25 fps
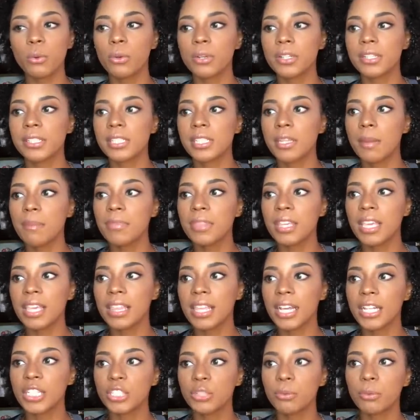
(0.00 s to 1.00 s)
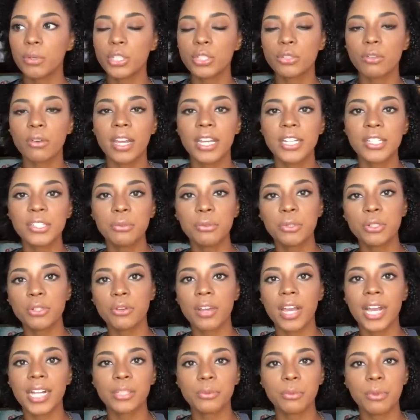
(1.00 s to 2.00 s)
or something that you are trying to
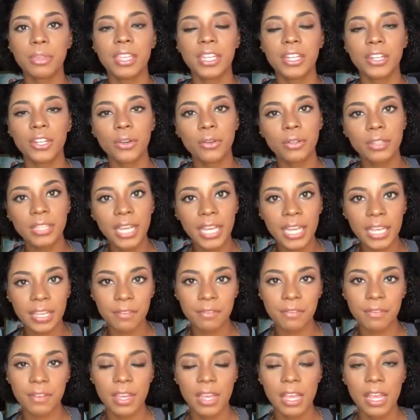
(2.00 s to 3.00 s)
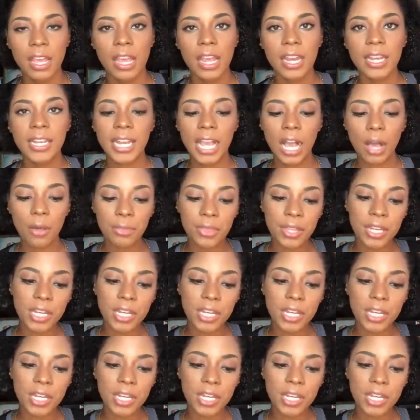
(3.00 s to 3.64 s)
attract within your life. Now,